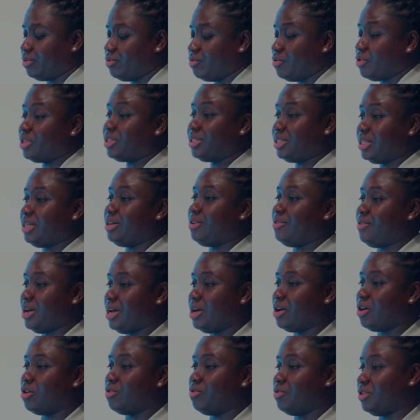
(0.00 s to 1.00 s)
roast
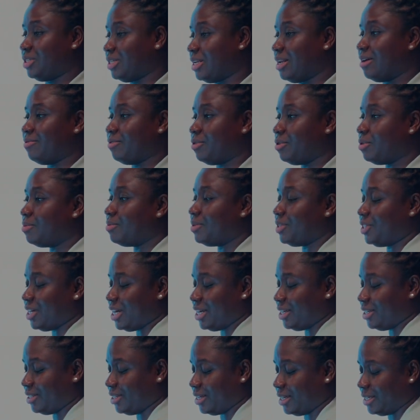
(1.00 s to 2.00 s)
degree or roast level, which
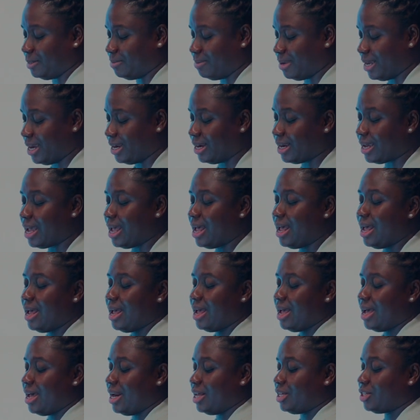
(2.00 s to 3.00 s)
I just explained.
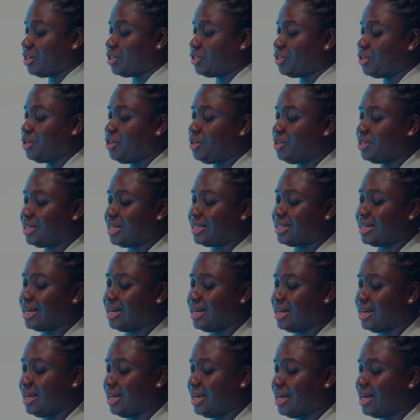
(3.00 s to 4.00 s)
And it's also used as
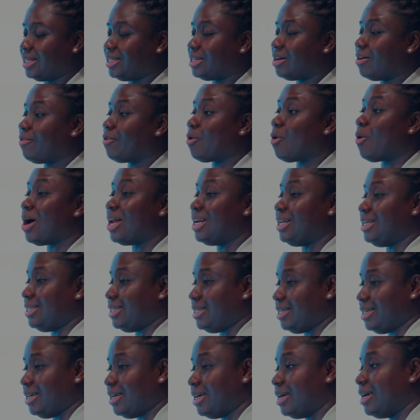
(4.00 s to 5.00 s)
an indicator of
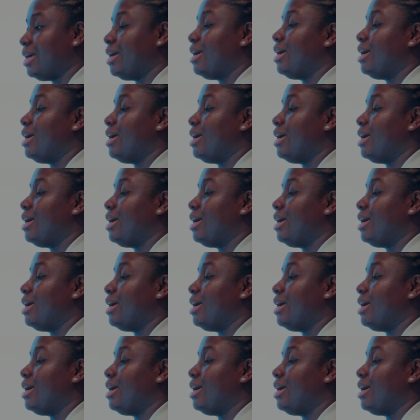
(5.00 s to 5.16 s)
quality.